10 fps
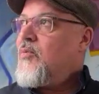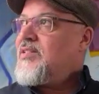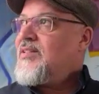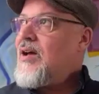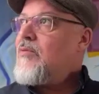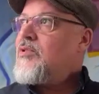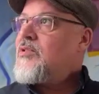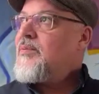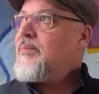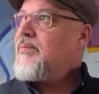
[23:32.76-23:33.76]
once I
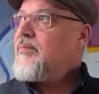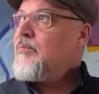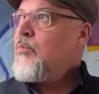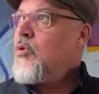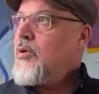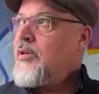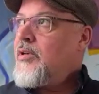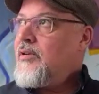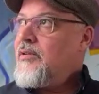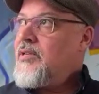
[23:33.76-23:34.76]
was more
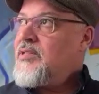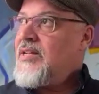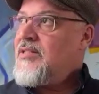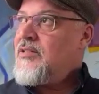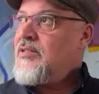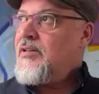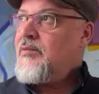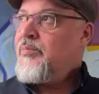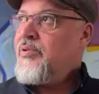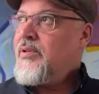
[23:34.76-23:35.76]
curious, I just
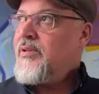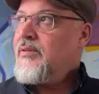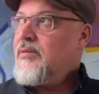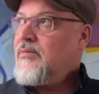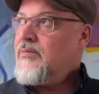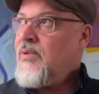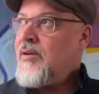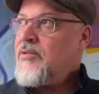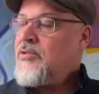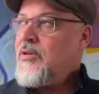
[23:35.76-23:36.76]
started putting
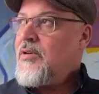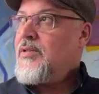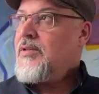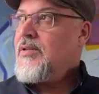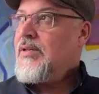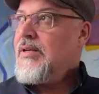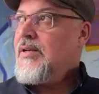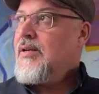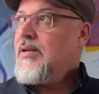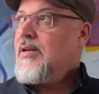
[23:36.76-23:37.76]
records on.
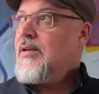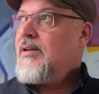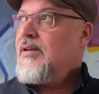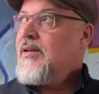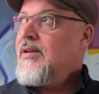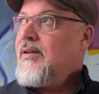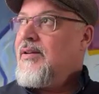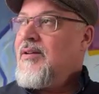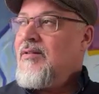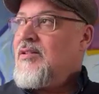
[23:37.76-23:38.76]

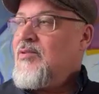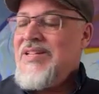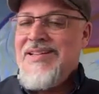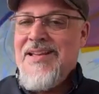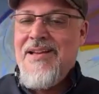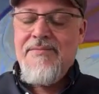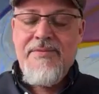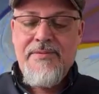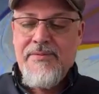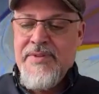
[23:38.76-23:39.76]
Because we
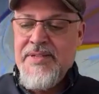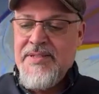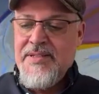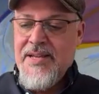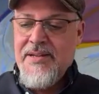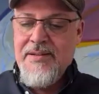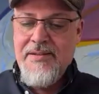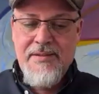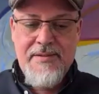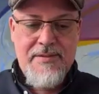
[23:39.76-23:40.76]
just
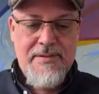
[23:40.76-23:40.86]
had,